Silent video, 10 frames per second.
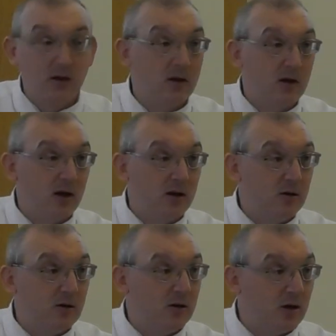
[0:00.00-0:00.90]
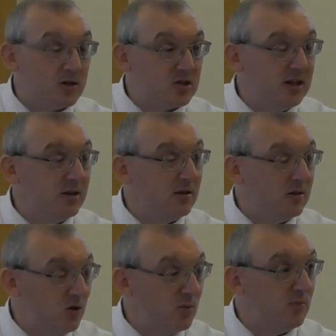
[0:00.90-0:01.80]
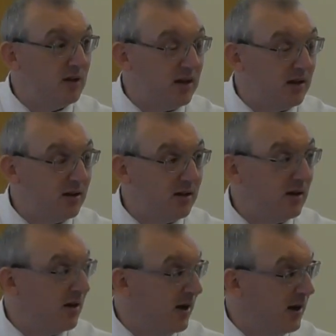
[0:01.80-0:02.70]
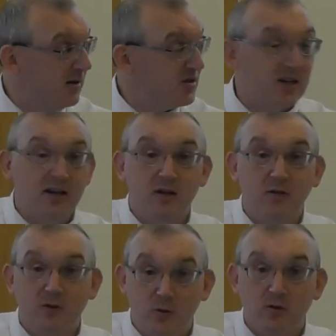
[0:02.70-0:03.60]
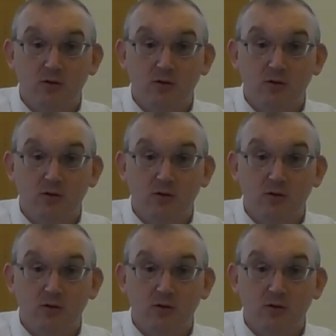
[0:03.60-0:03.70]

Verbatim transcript: and not a single human being had a single vote.